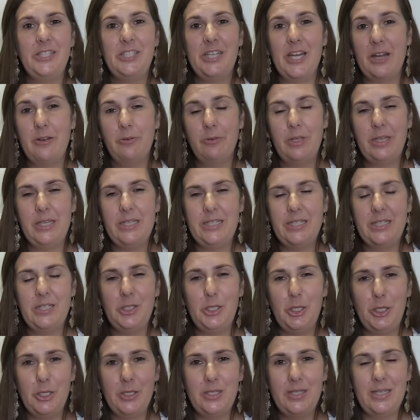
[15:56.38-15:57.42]
generally
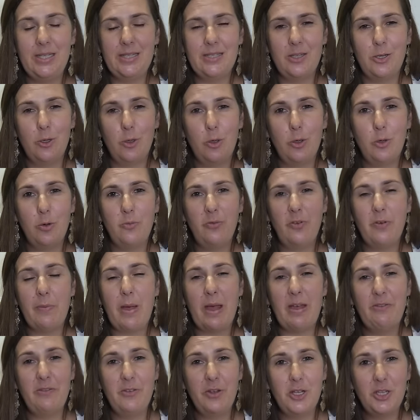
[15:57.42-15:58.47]
didn't use this at all for
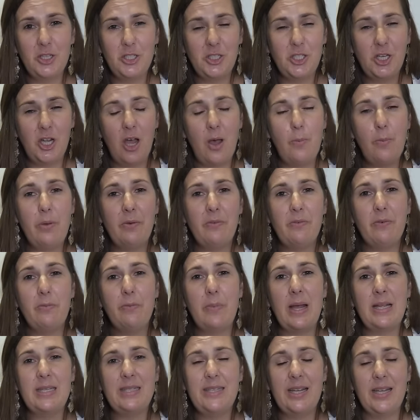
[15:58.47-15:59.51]
my first child, but for
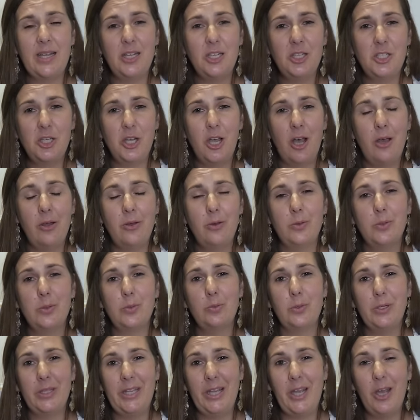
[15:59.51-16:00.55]
my second child it was
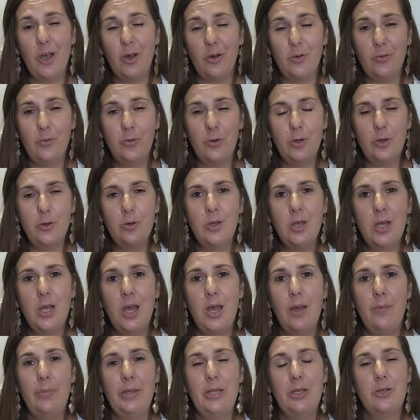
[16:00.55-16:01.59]
really helpful
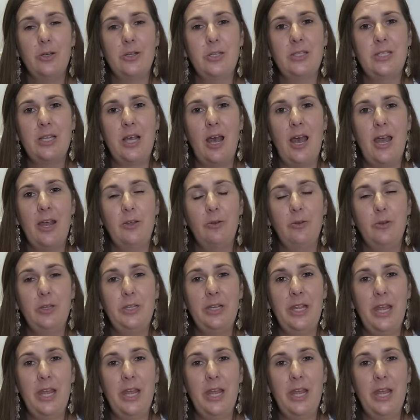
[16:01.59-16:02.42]
because I could